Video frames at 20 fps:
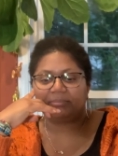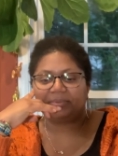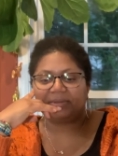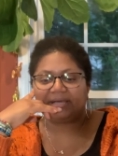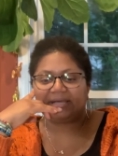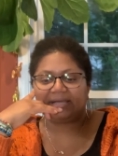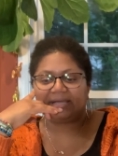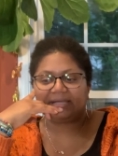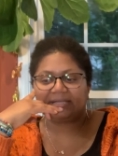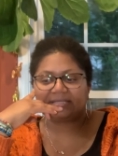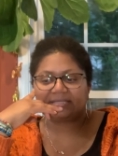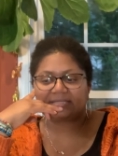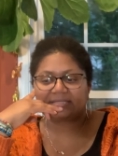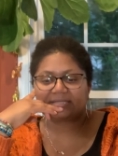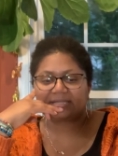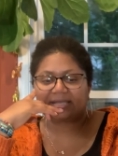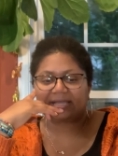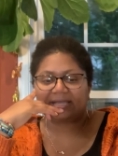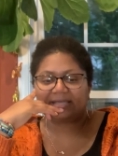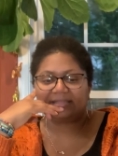
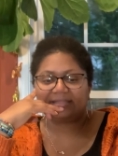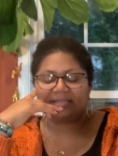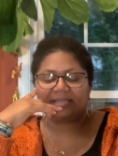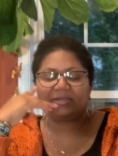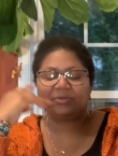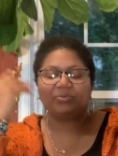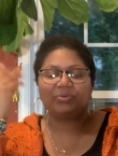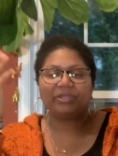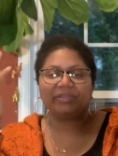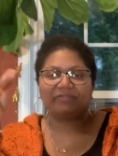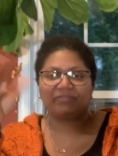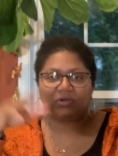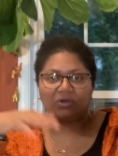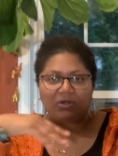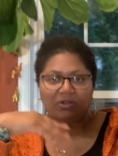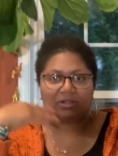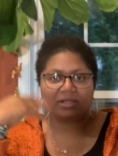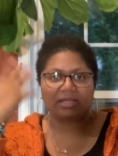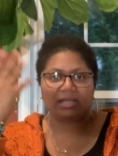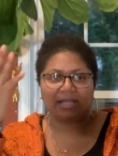but I think we've
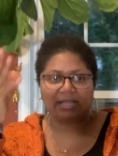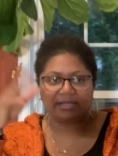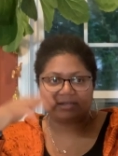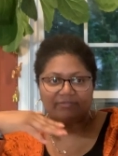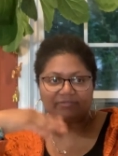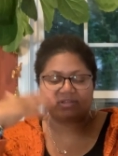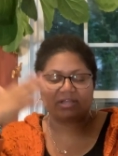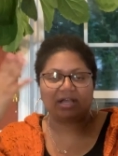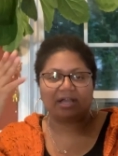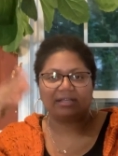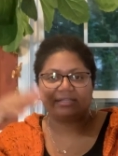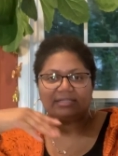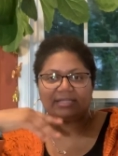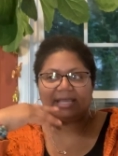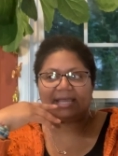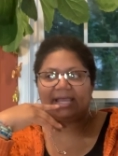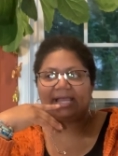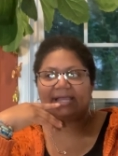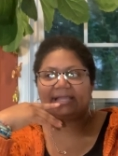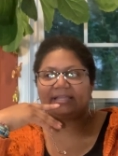all kind of gotten the
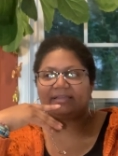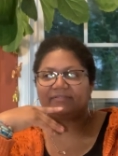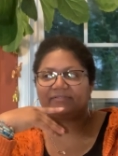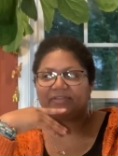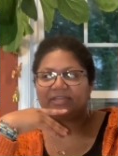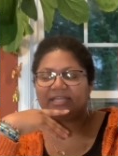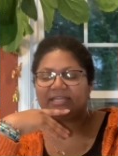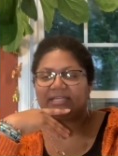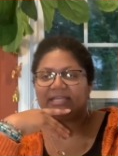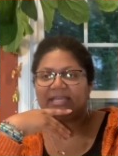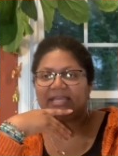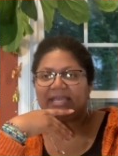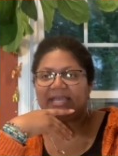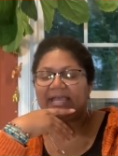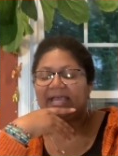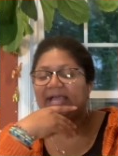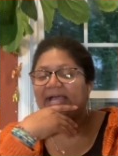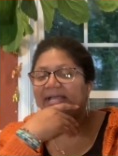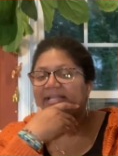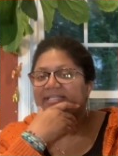hang of it.
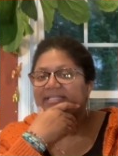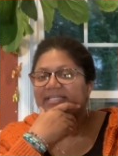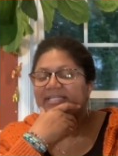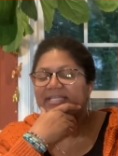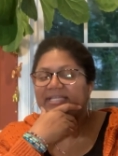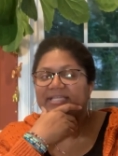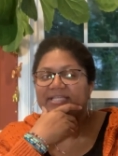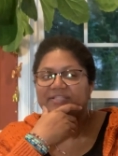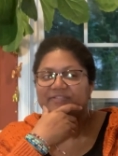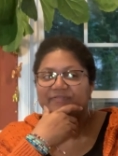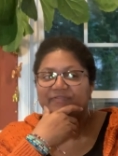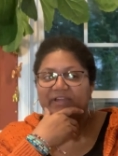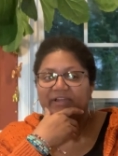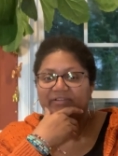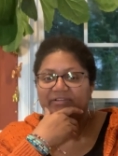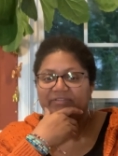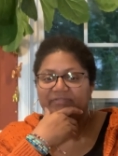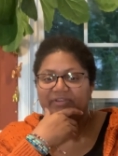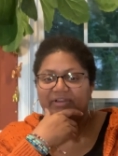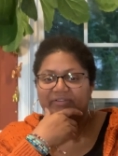And he's
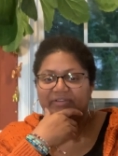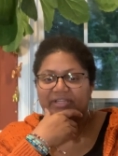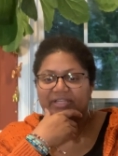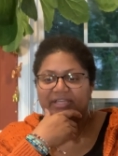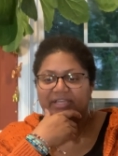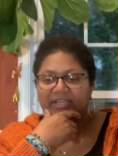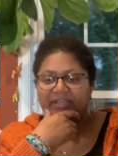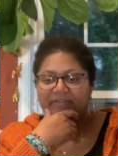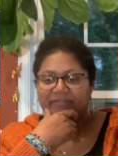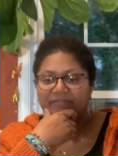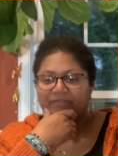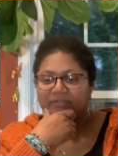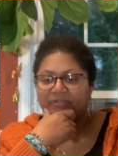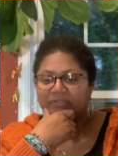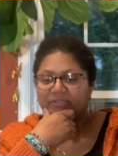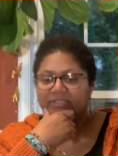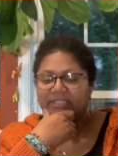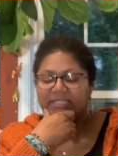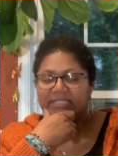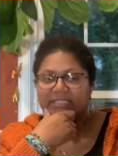very, very
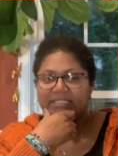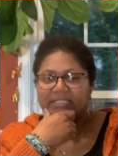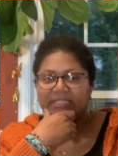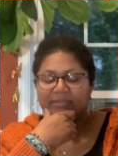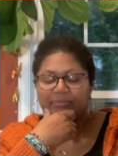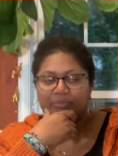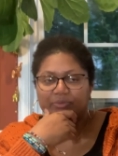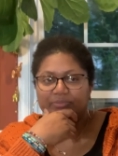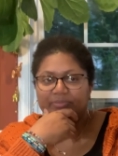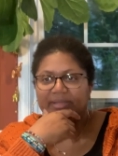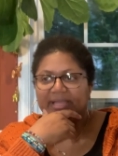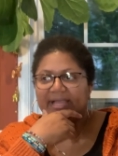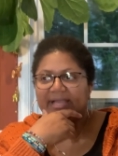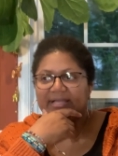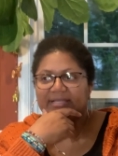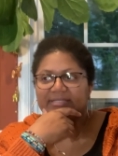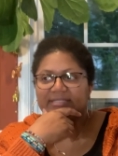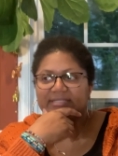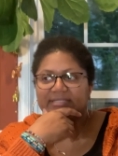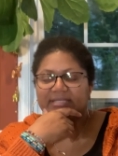careful. He double
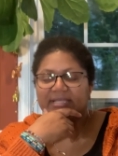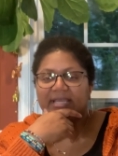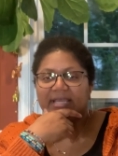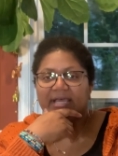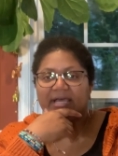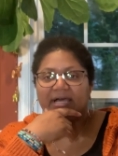masks.